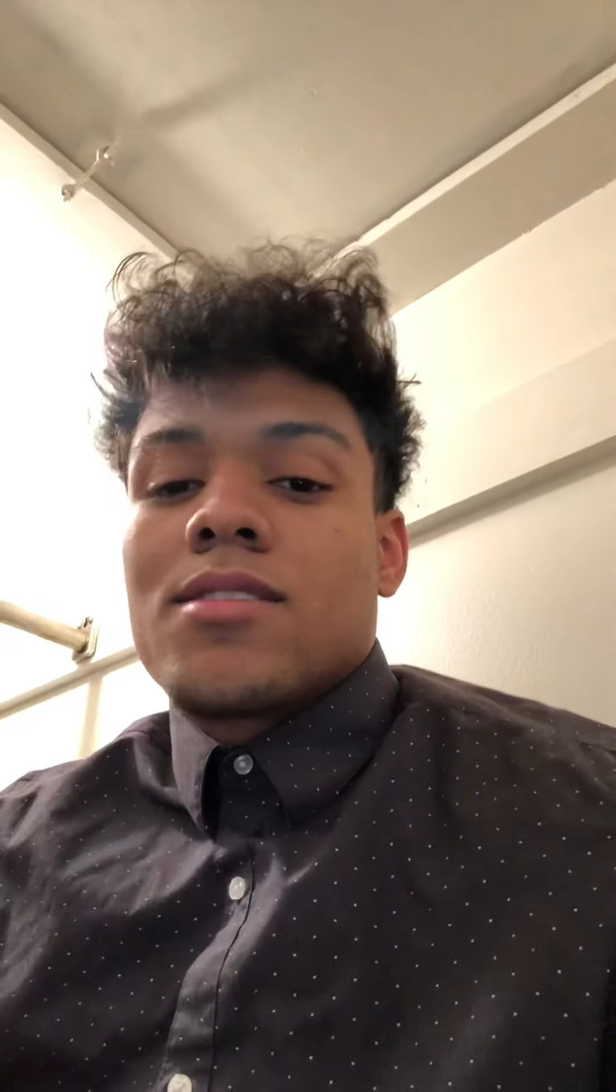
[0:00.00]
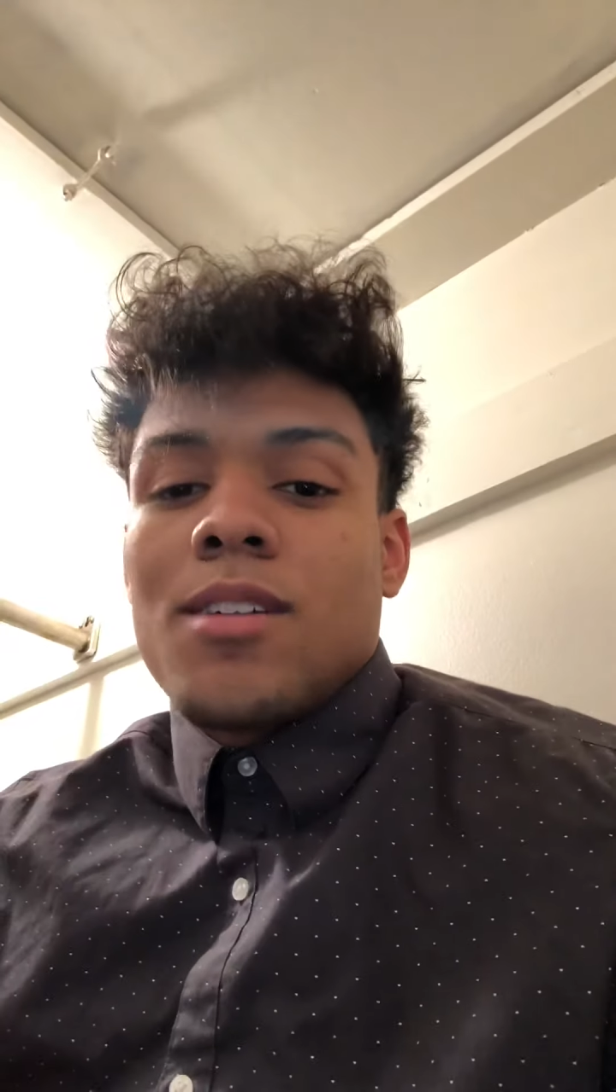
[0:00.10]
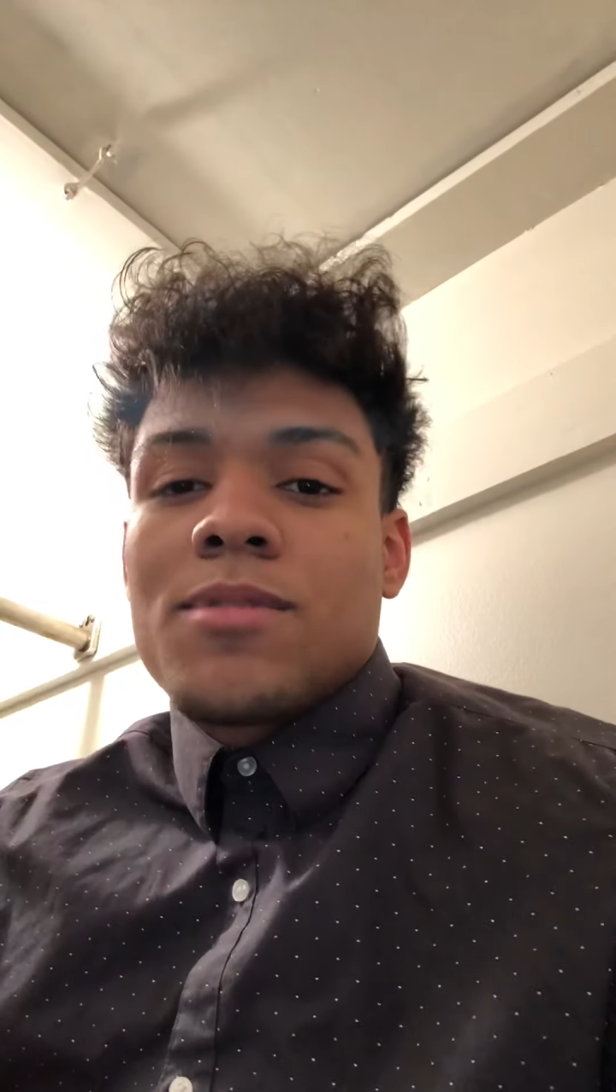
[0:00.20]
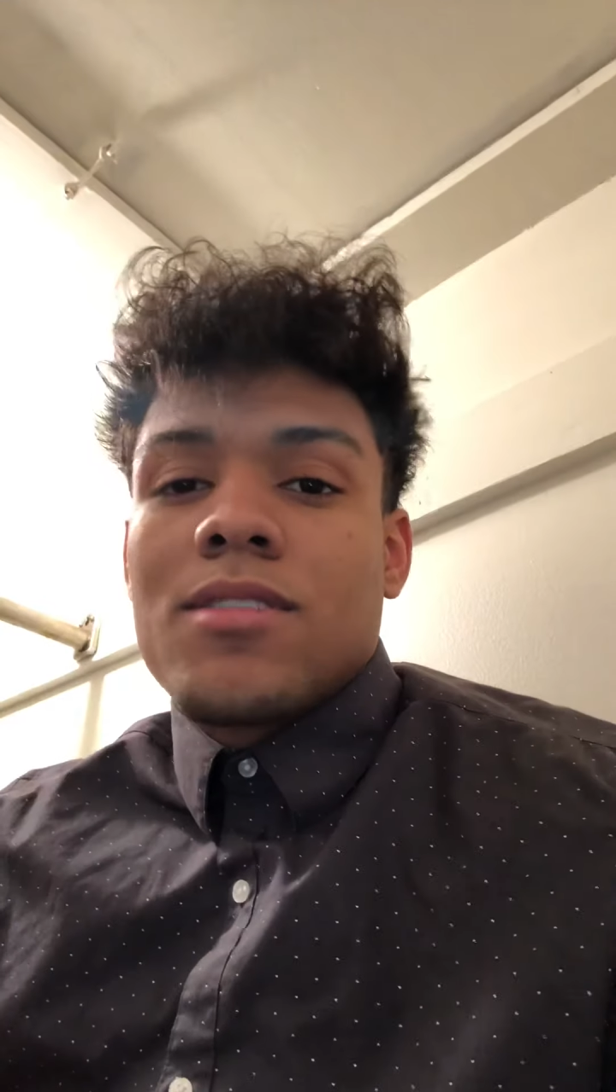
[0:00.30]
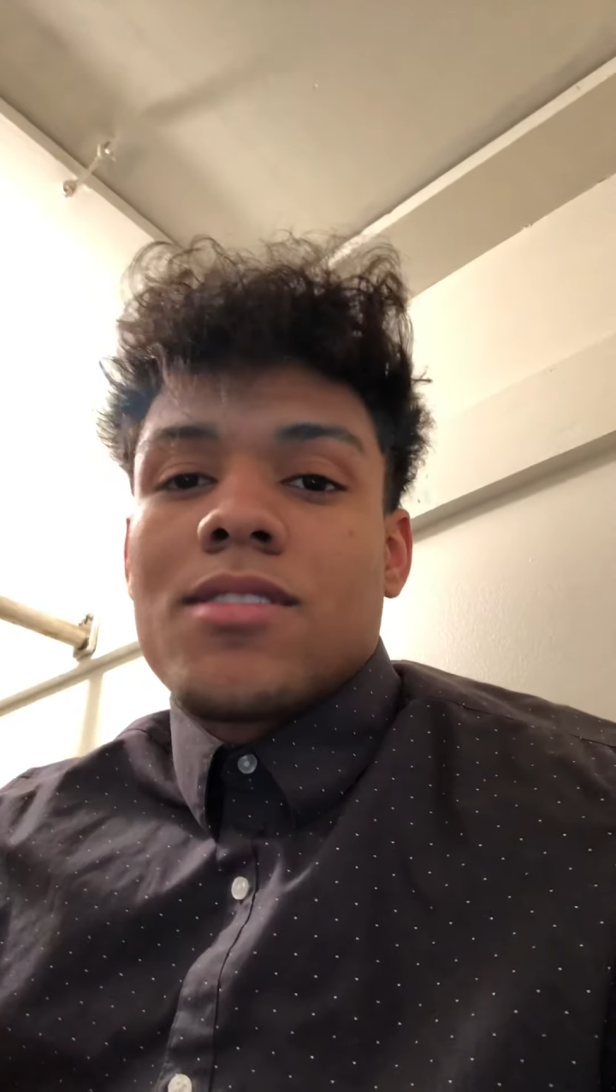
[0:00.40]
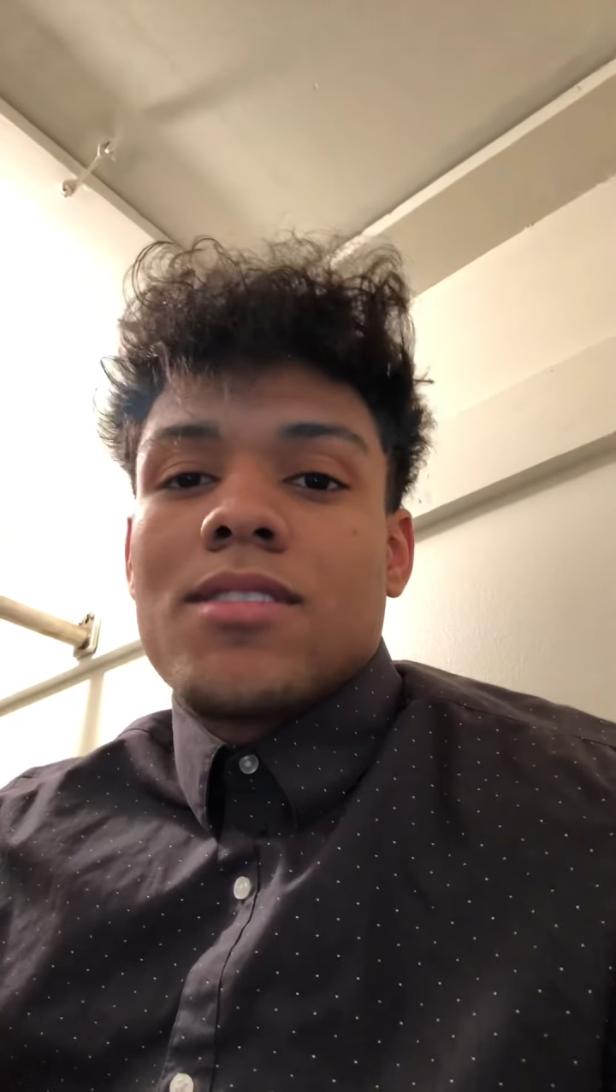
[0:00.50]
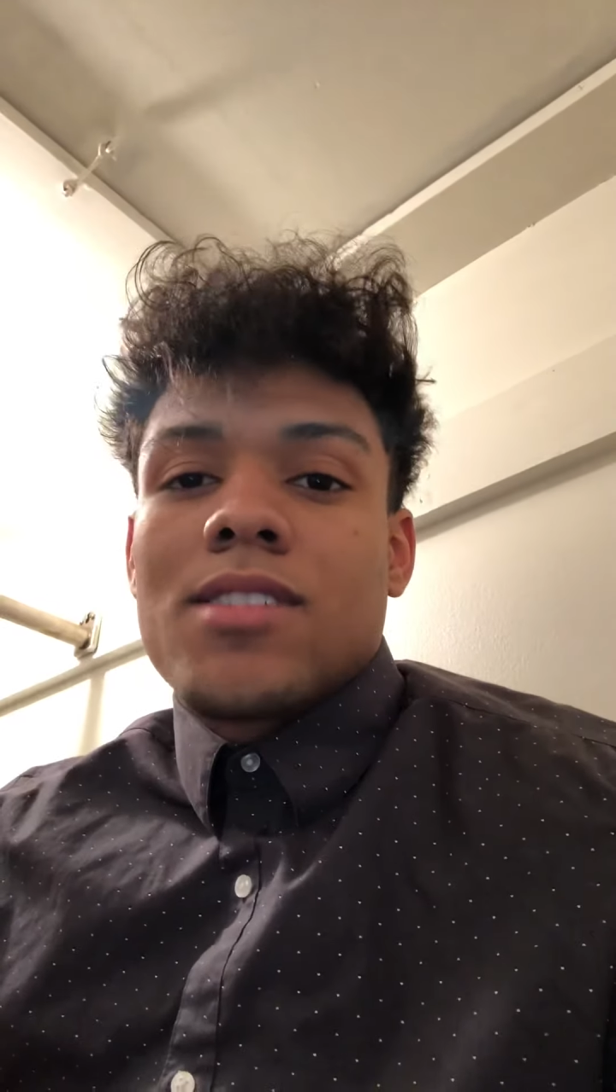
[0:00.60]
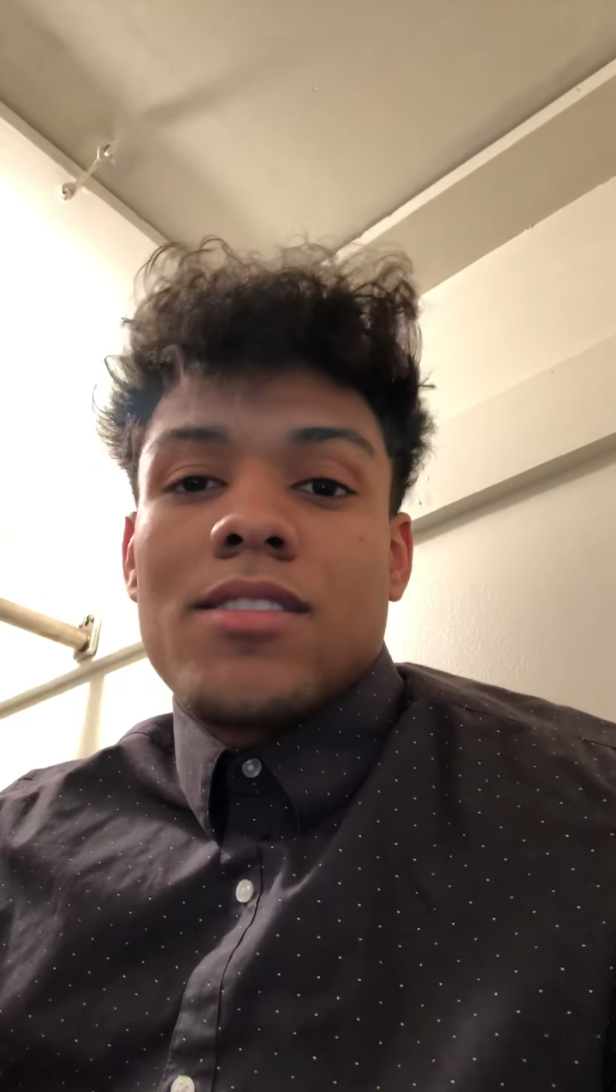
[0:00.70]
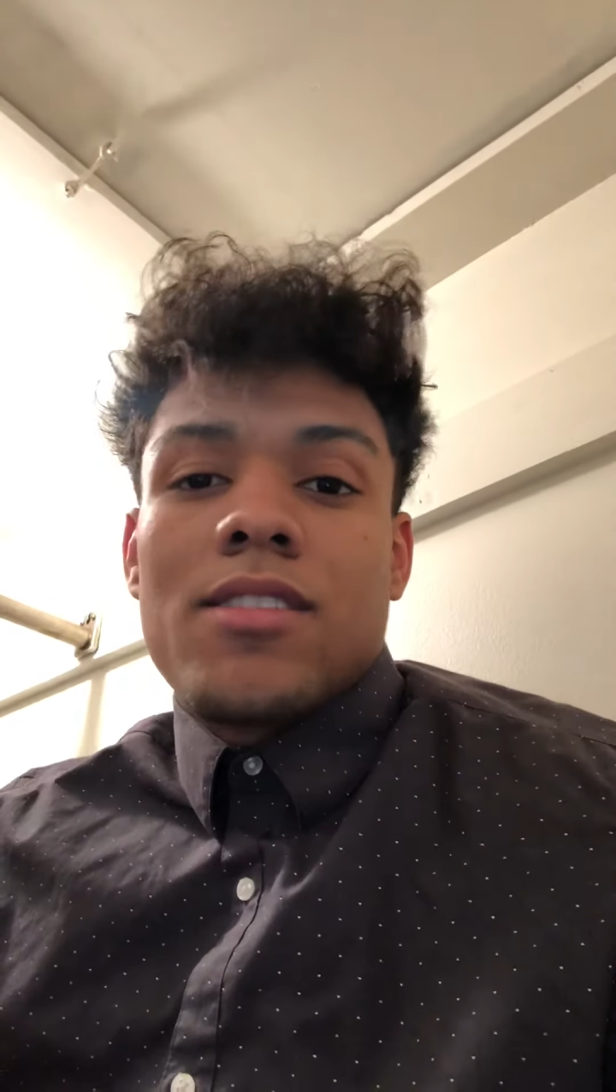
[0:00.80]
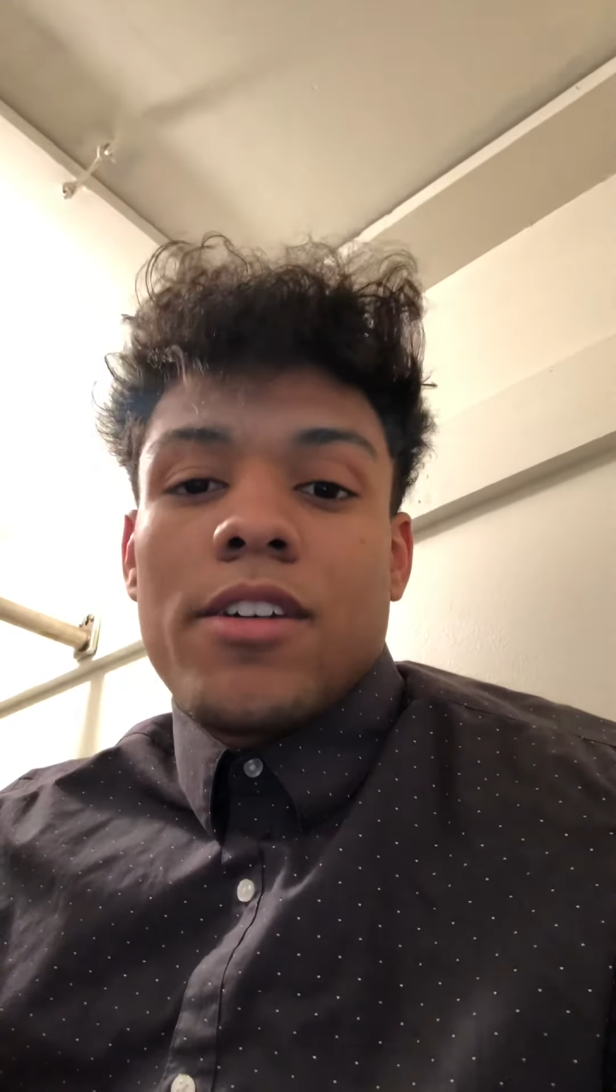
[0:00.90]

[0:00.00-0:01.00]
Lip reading: substances into